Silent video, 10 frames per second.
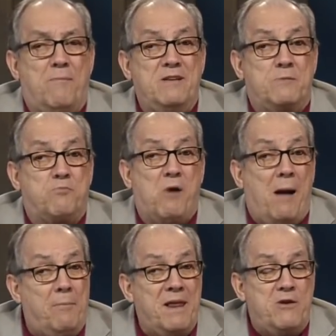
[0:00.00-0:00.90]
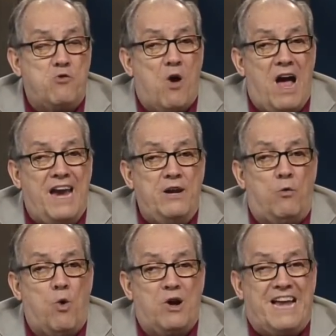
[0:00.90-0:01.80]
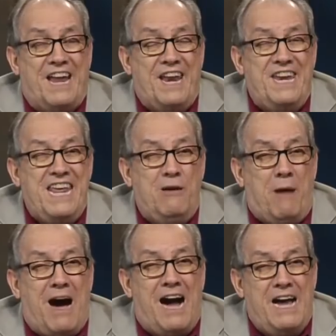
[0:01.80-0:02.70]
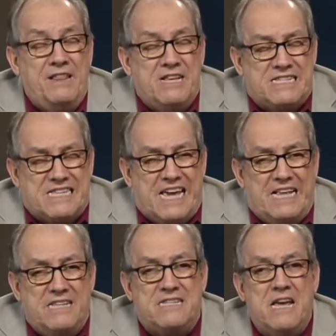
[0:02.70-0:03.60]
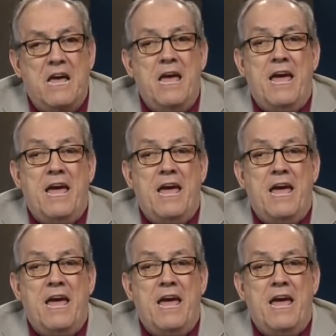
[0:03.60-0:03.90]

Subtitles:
Trump is probably trying to work out a deal behind the scenes.